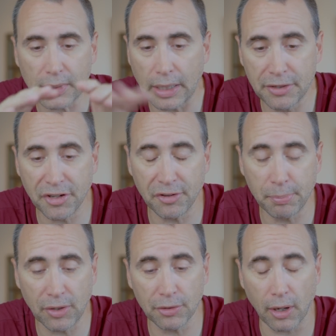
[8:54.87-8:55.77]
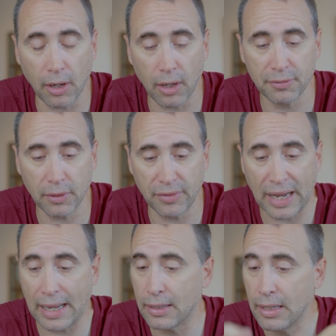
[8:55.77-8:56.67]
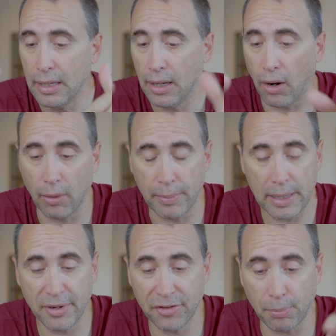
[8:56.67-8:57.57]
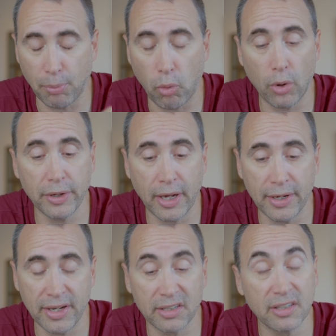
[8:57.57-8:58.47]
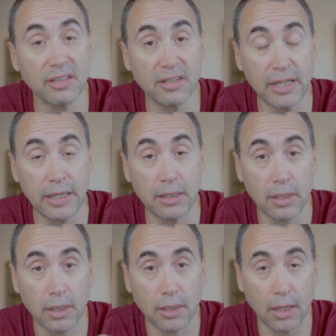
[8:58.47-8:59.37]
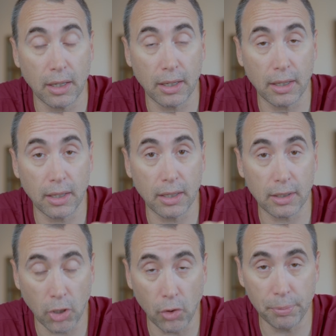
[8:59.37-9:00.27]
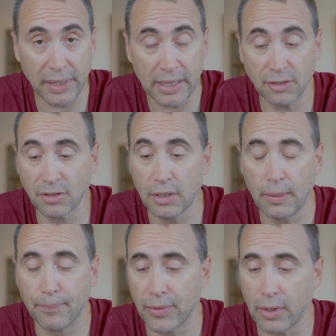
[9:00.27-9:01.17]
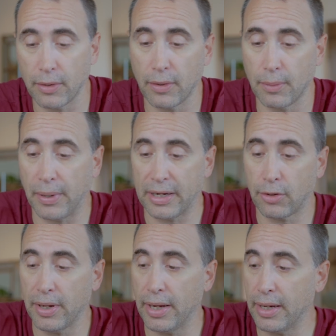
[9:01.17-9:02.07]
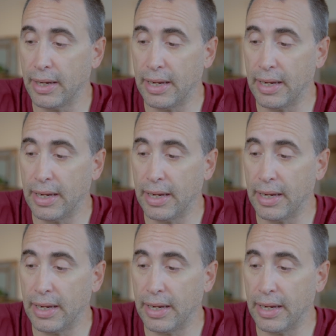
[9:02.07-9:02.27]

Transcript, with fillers: and just build off of that, or maybe support an existing uh, code base by creating